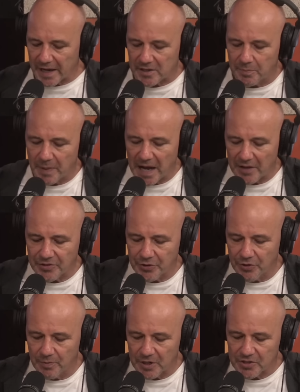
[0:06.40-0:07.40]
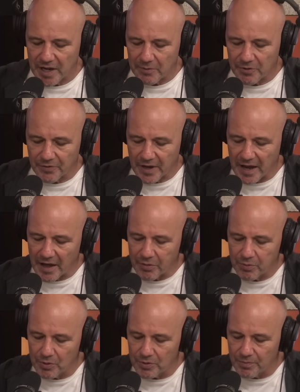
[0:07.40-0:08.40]
back to part two of my chat with Garth
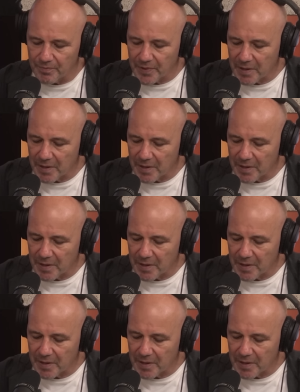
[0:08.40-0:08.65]
Wood.